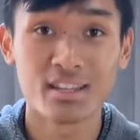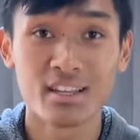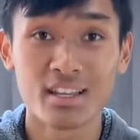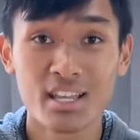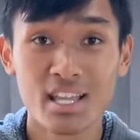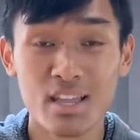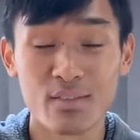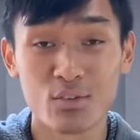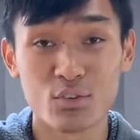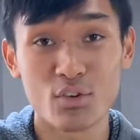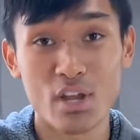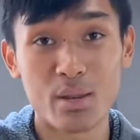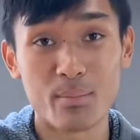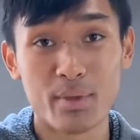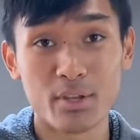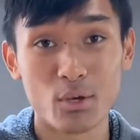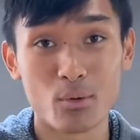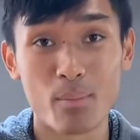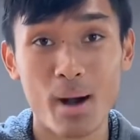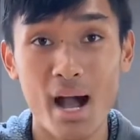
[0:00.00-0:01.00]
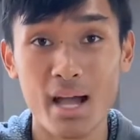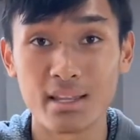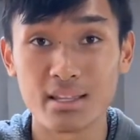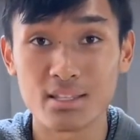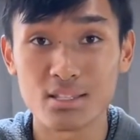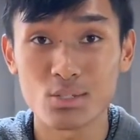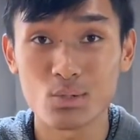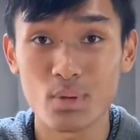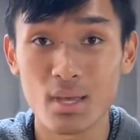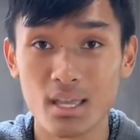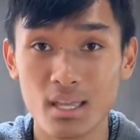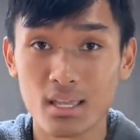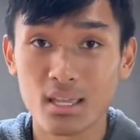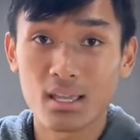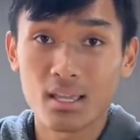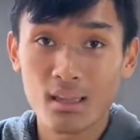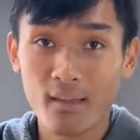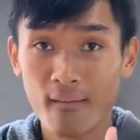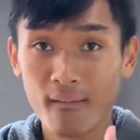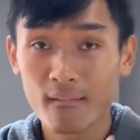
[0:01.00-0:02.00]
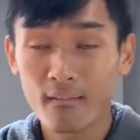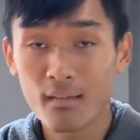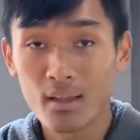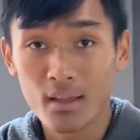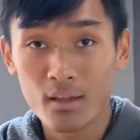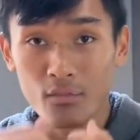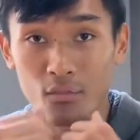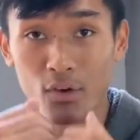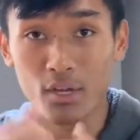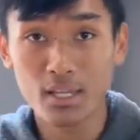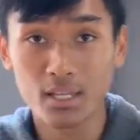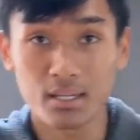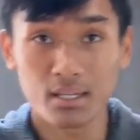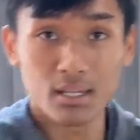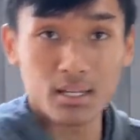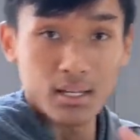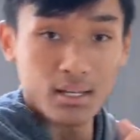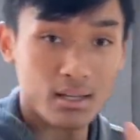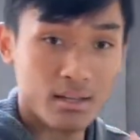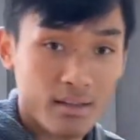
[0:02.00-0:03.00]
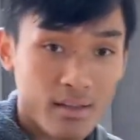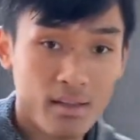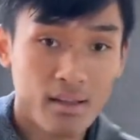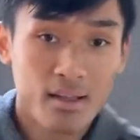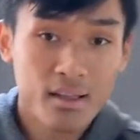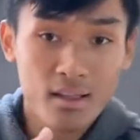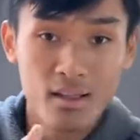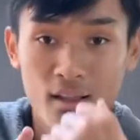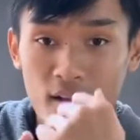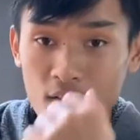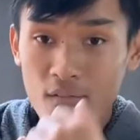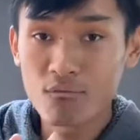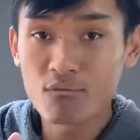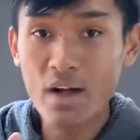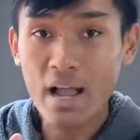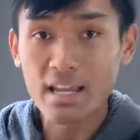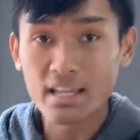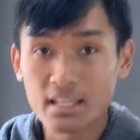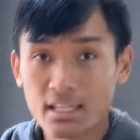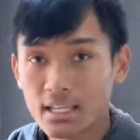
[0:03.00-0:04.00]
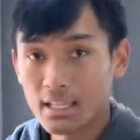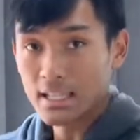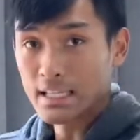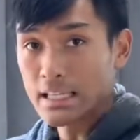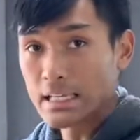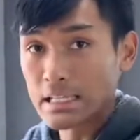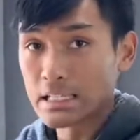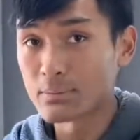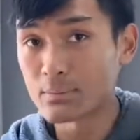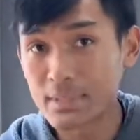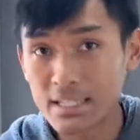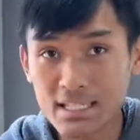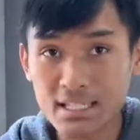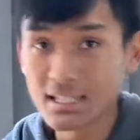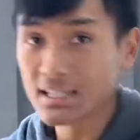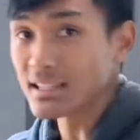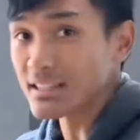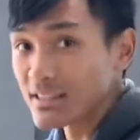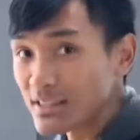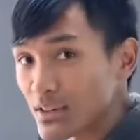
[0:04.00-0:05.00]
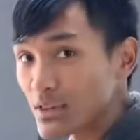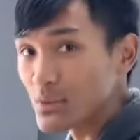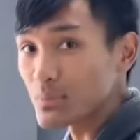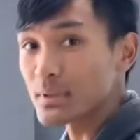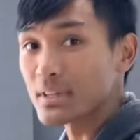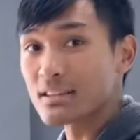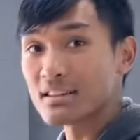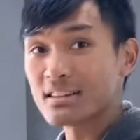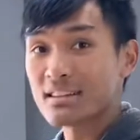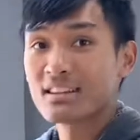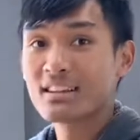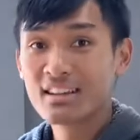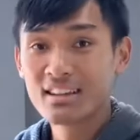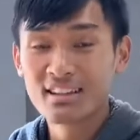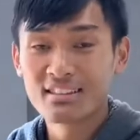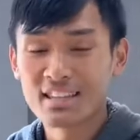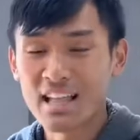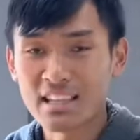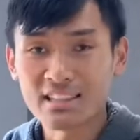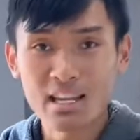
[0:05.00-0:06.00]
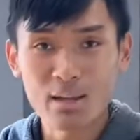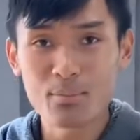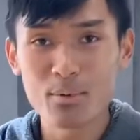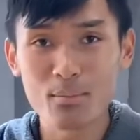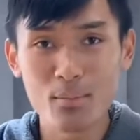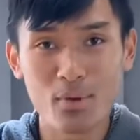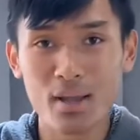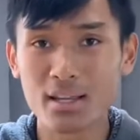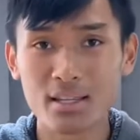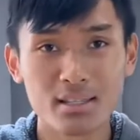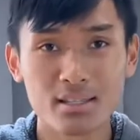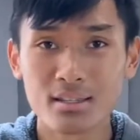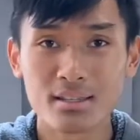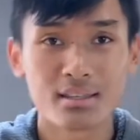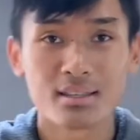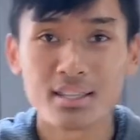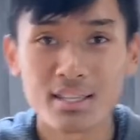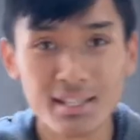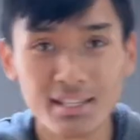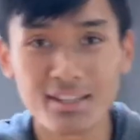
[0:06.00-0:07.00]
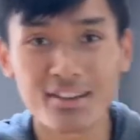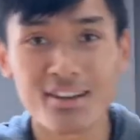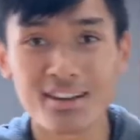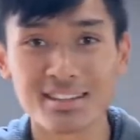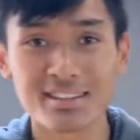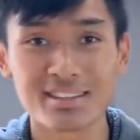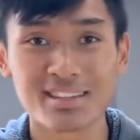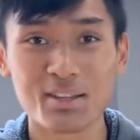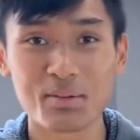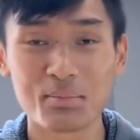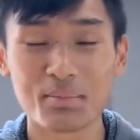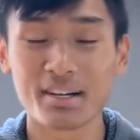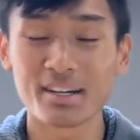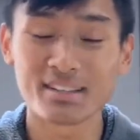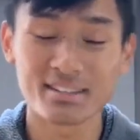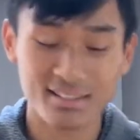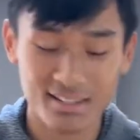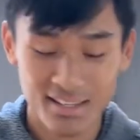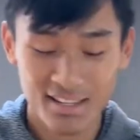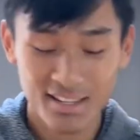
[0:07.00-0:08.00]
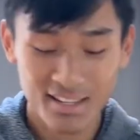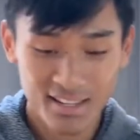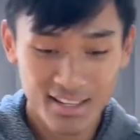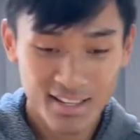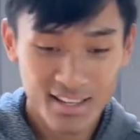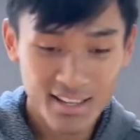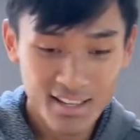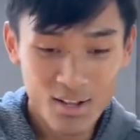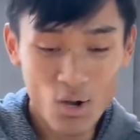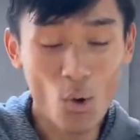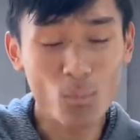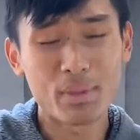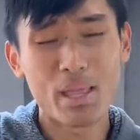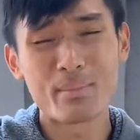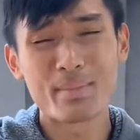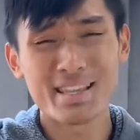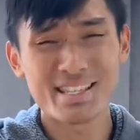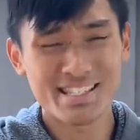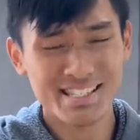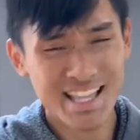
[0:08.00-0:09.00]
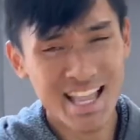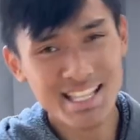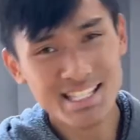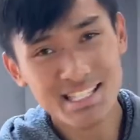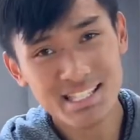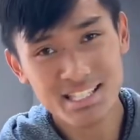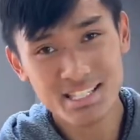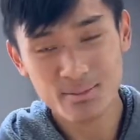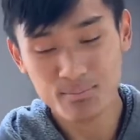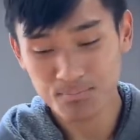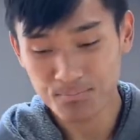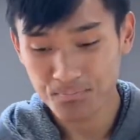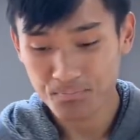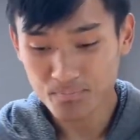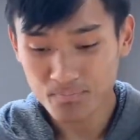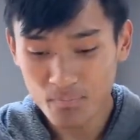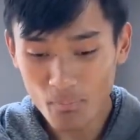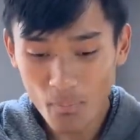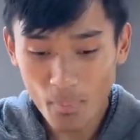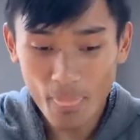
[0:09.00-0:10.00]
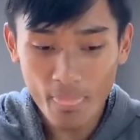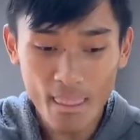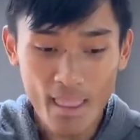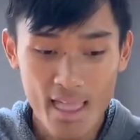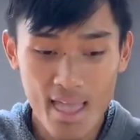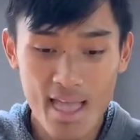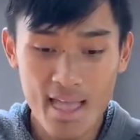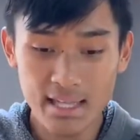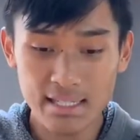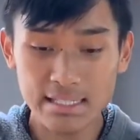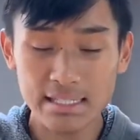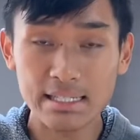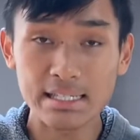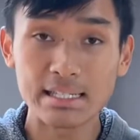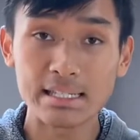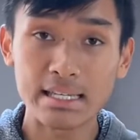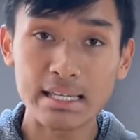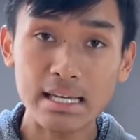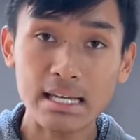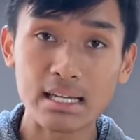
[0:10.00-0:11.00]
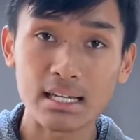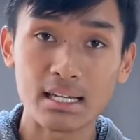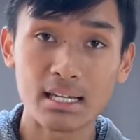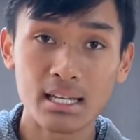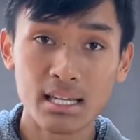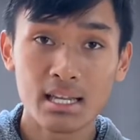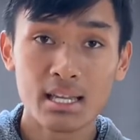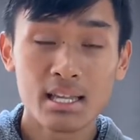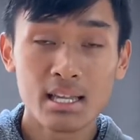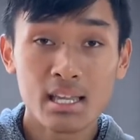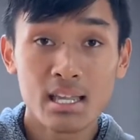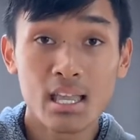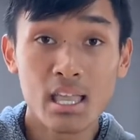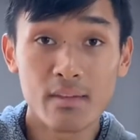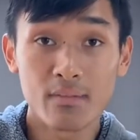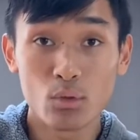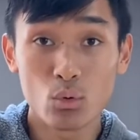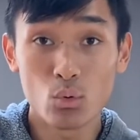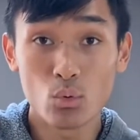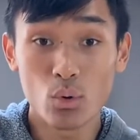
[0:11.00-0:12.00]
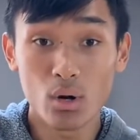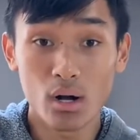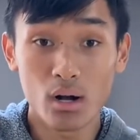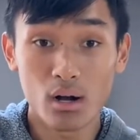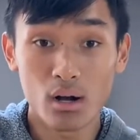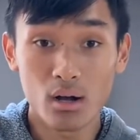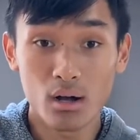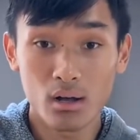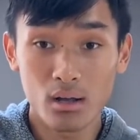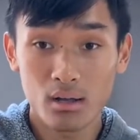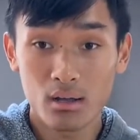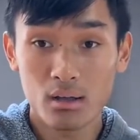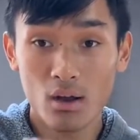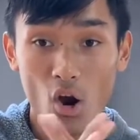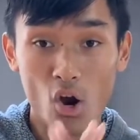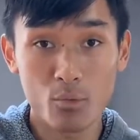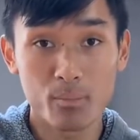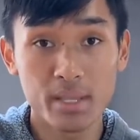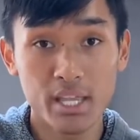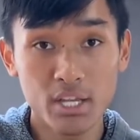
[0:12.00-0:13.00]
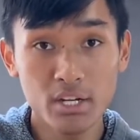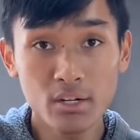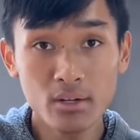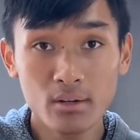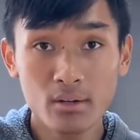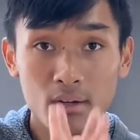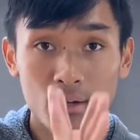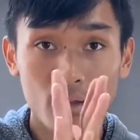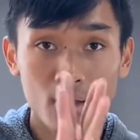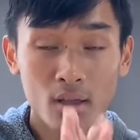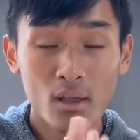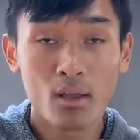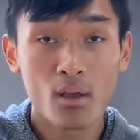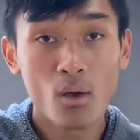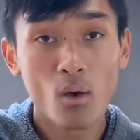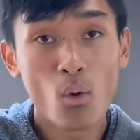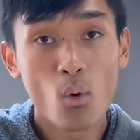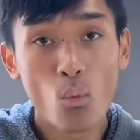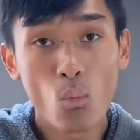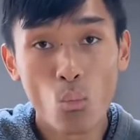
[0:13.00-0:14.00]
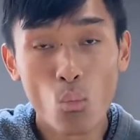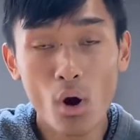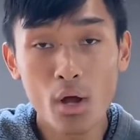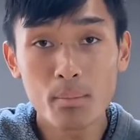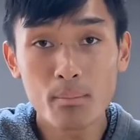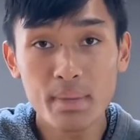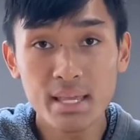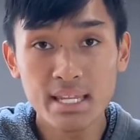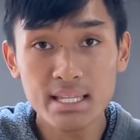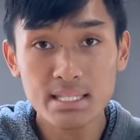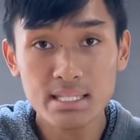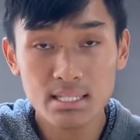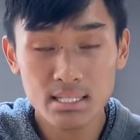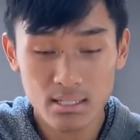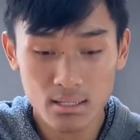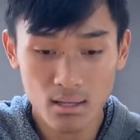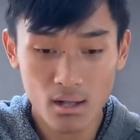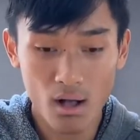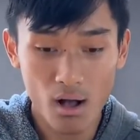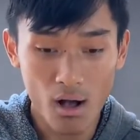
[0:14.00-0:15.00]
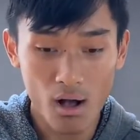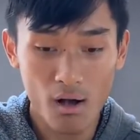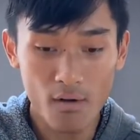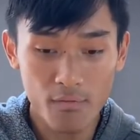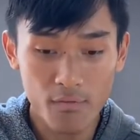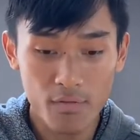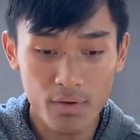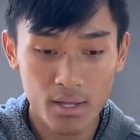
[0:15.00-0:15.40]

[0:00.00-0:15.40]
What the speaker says: if you're trying to make your body into a freaking fighting, killing machine, you know what I mean? Not that I promote any killing or anything, but hope that makes sense. And yeah, if you are a beginner, 1 minute of